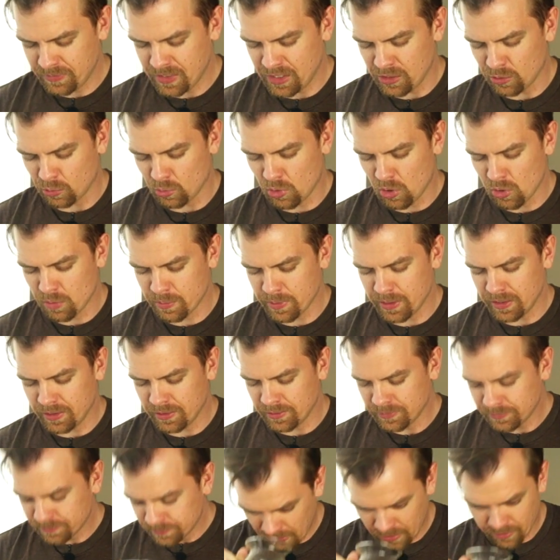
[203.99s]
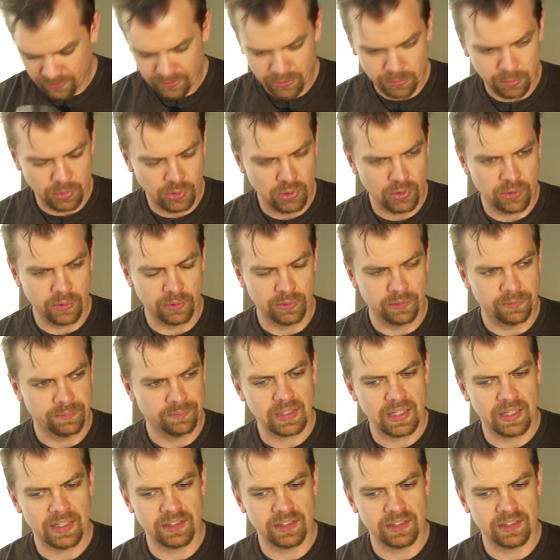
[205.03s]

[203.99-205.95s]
aroma of the brewed,